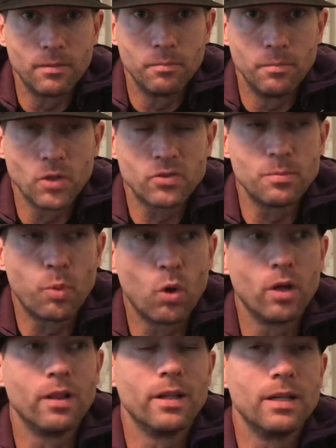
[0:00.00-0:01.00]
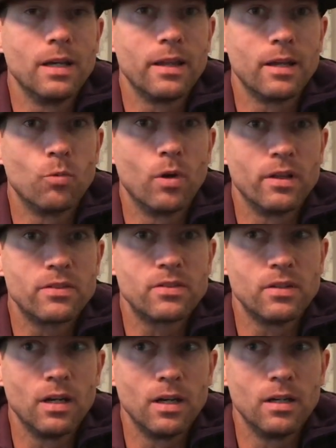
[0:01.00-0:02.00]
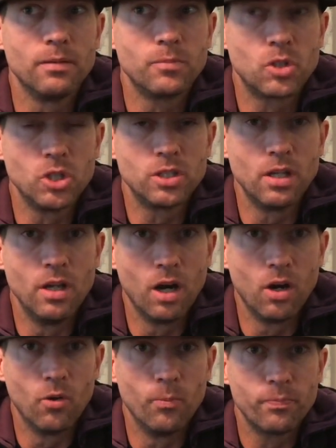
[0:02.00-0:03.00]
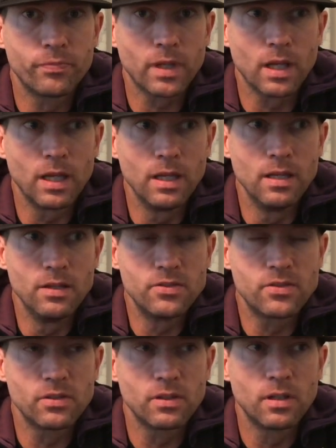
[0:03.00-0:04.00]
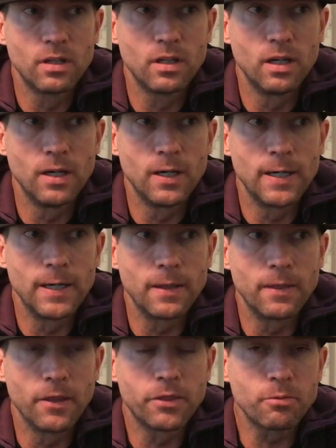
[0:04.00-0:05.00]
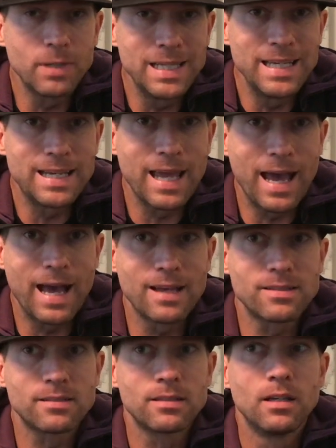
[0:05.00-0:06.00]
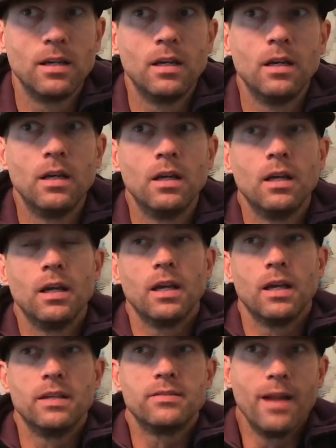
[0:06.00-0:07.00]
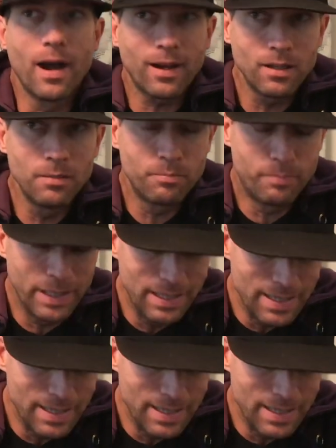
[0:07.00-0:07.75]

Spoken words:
most importantly, I think what it's good to know is the 3D cast is not going to be